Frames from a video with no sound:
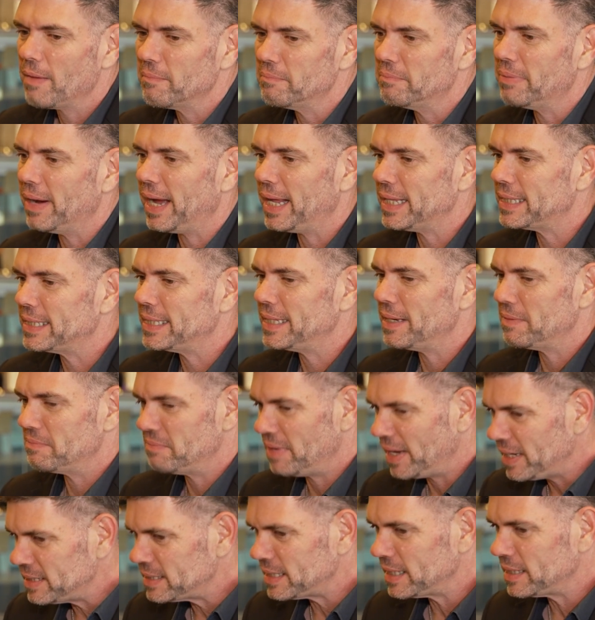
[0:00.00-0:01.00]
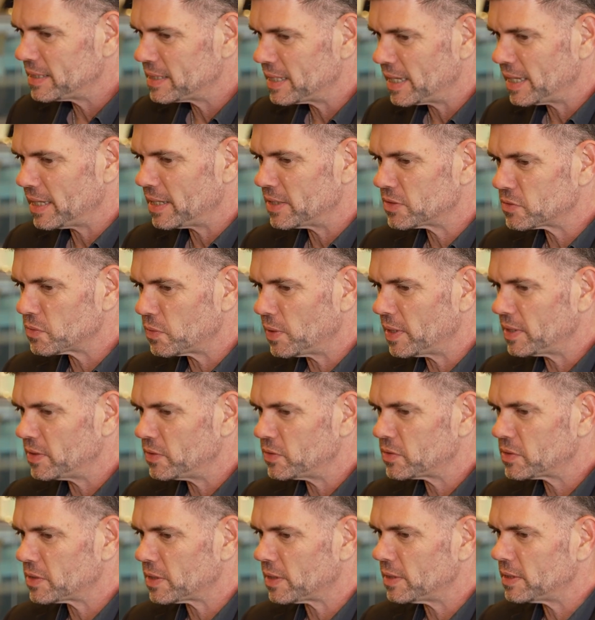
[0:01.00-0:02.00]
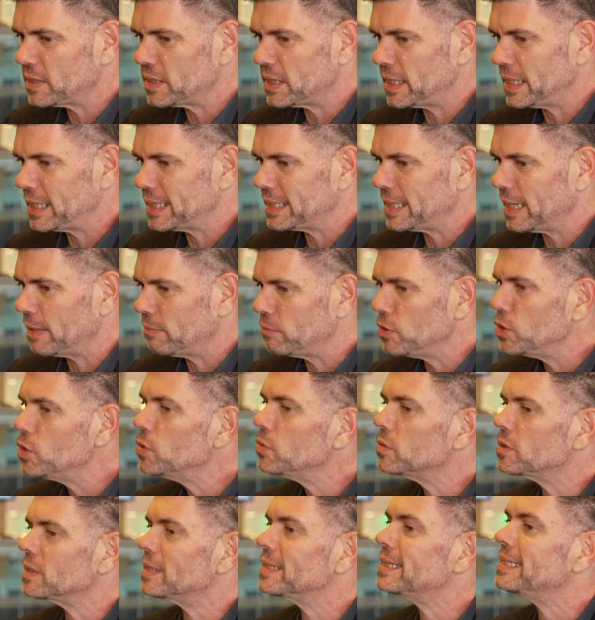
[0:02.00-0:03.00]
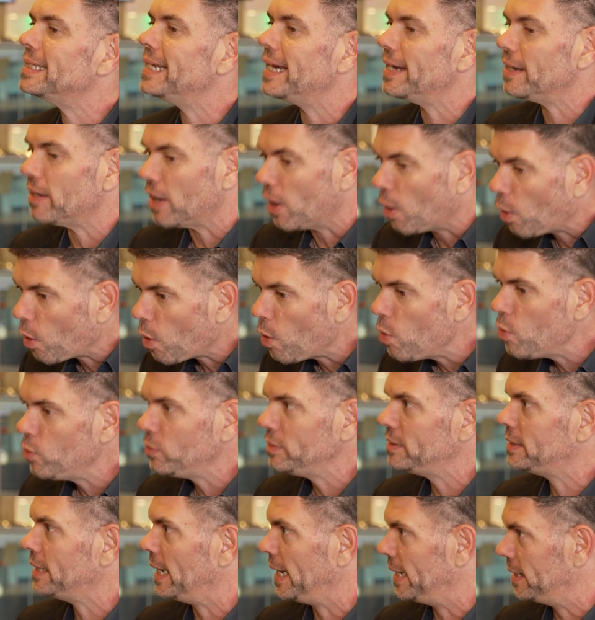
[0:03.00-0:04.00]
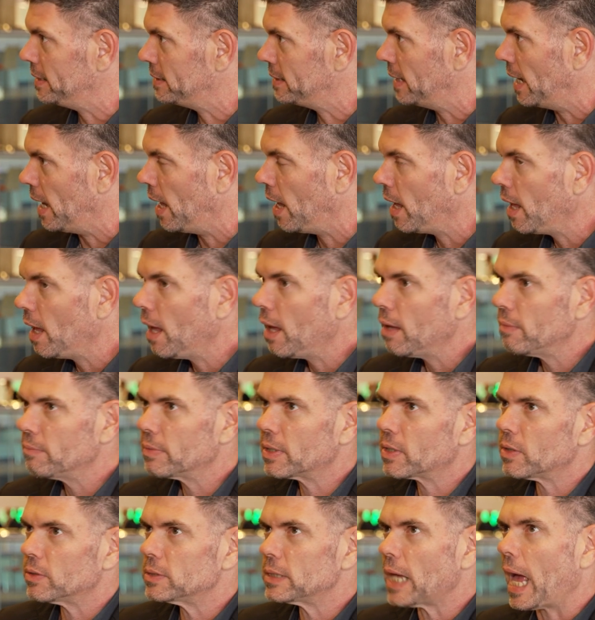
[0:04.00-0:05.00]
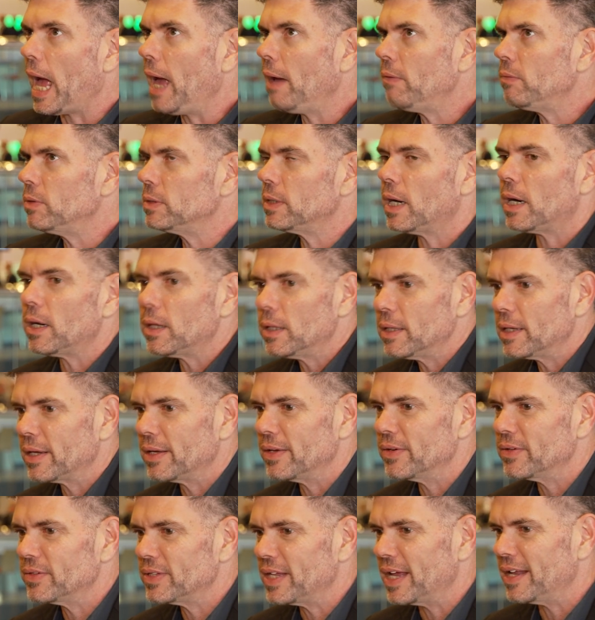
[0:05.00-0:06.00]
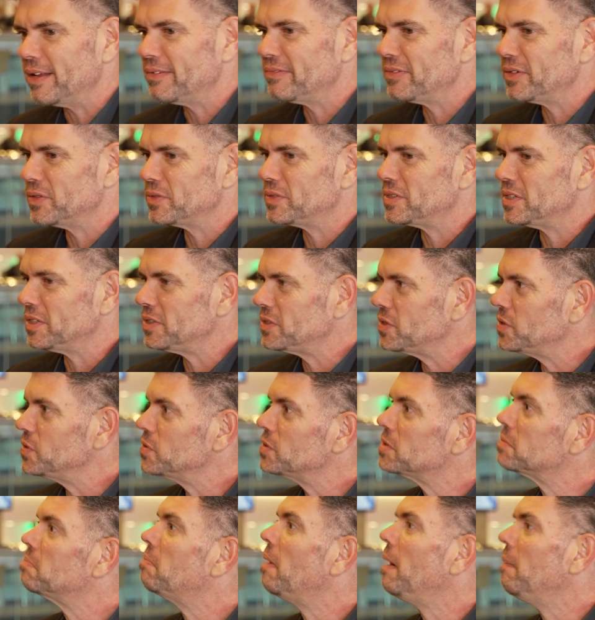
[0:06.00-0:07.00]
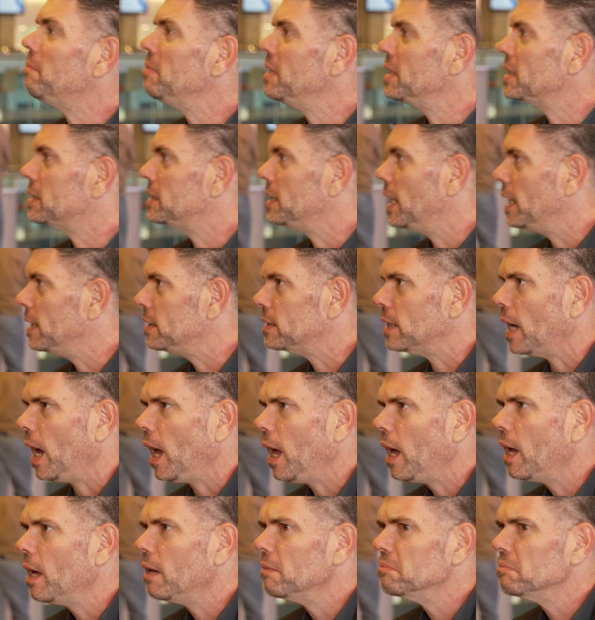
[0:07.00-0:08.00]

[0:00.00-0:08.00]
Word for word: But the amazing thing is when you start seeing them using their own data because I would argue that if you just use public data,